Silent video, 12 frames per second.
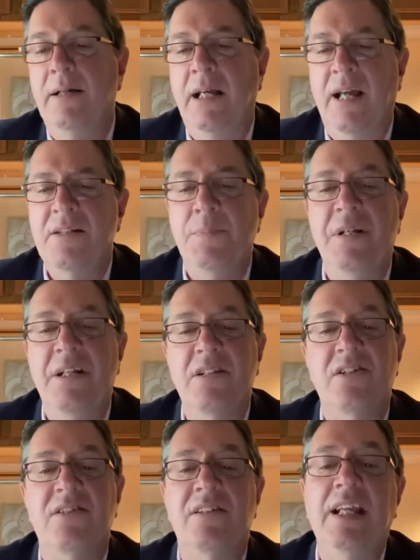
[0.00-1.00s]

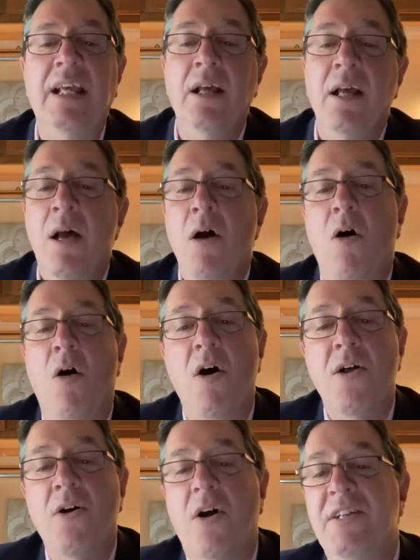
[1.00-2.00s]
expeditiously
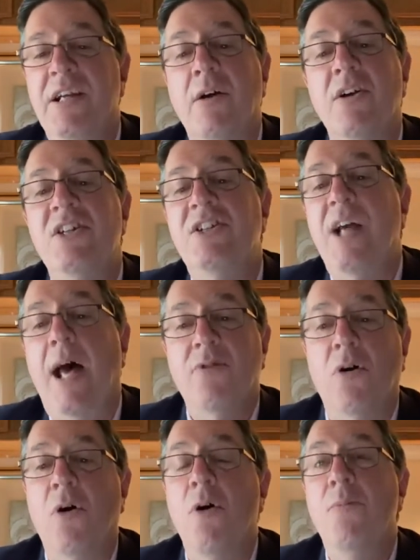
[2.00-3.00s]
on our Terry
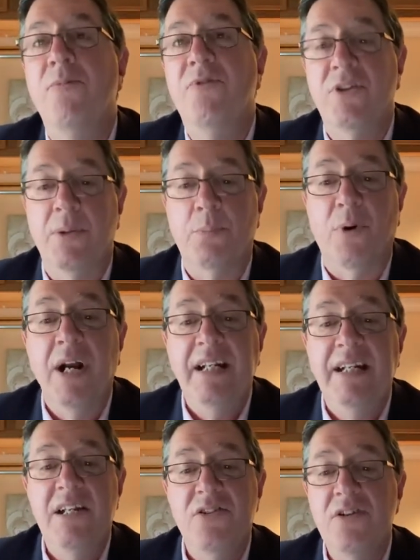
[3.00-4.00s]
Schiavo Home for the
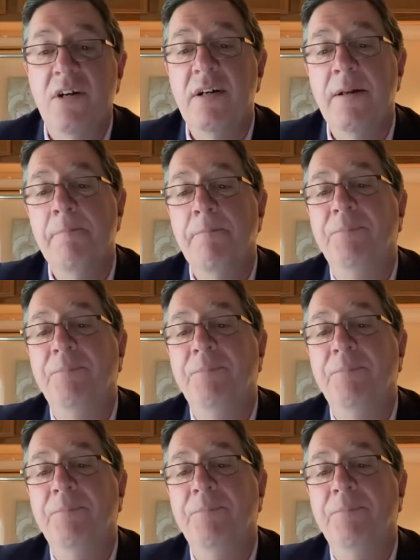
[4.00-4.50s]
Brain Injured.